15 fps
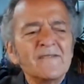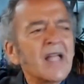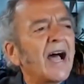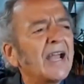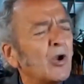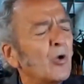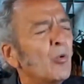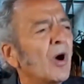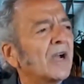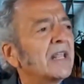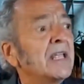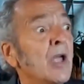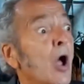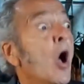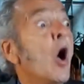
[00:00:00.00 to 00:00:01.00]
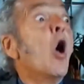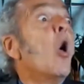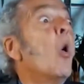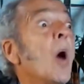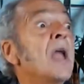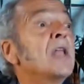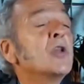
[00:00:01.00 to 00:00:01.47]
I don't want to hear,
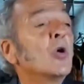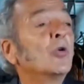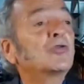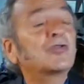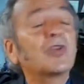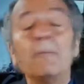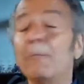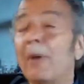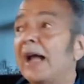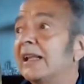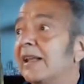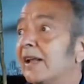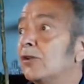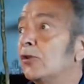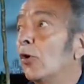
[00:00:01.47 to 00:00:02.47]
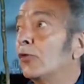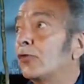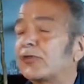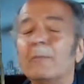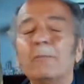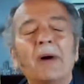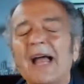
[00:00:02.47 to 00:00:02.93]
I know somebody that
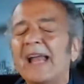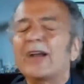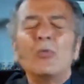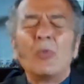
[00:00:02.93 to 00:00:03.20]
knows somebody.